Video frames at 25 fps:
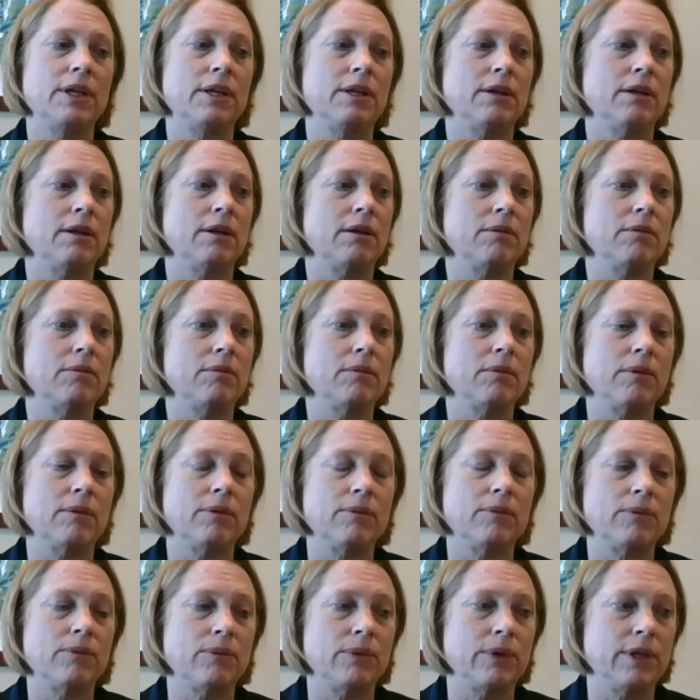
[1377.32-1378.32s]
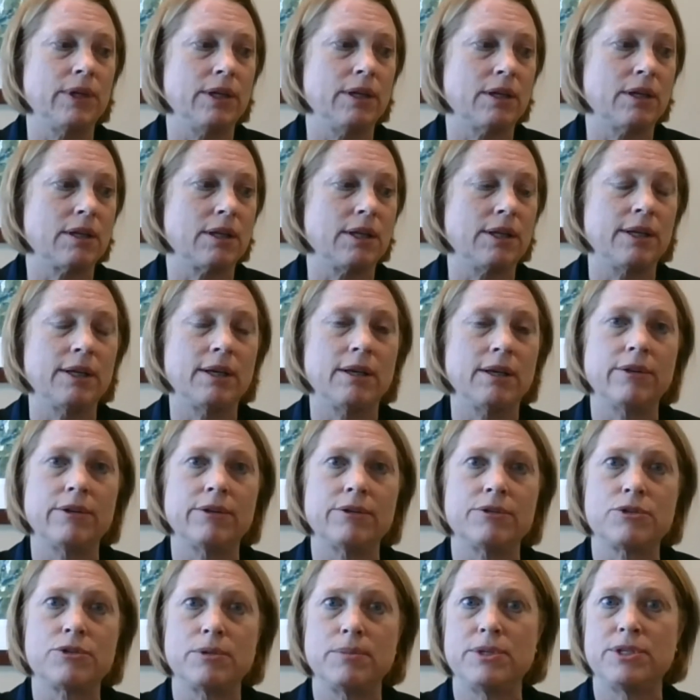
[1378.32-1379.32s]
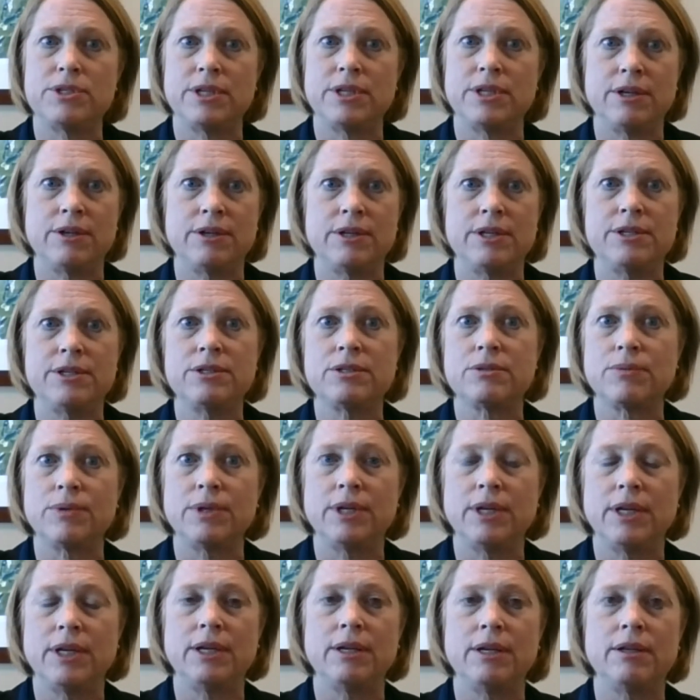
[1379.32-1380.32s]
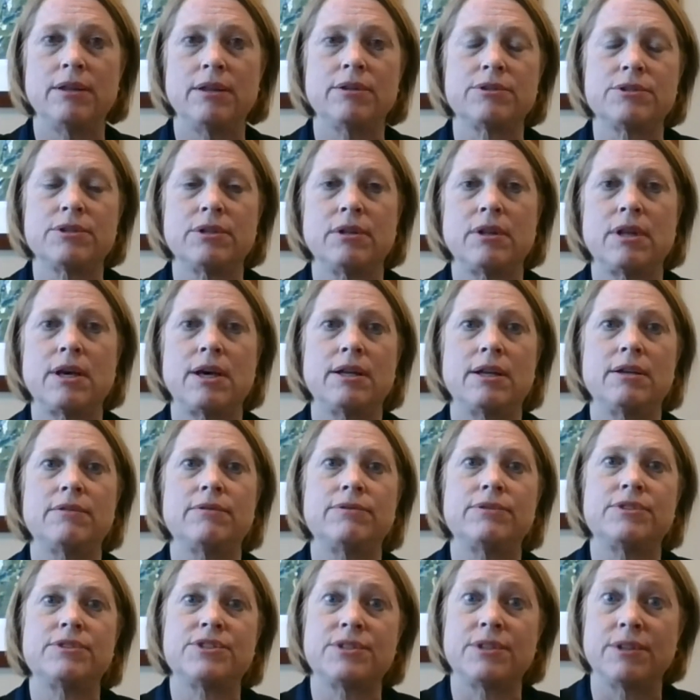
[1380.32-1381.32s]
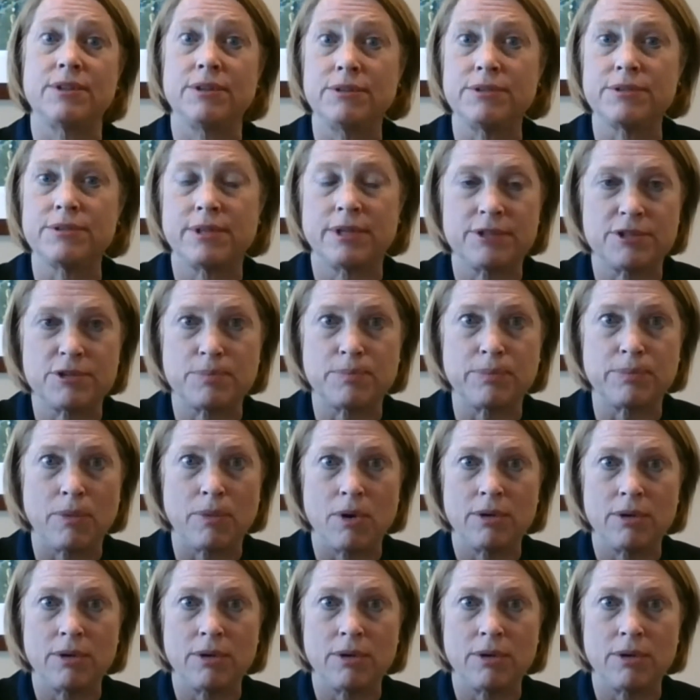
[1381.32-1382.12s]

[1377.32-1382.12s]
need to clean out their tributaries. There's a lot of silt that's,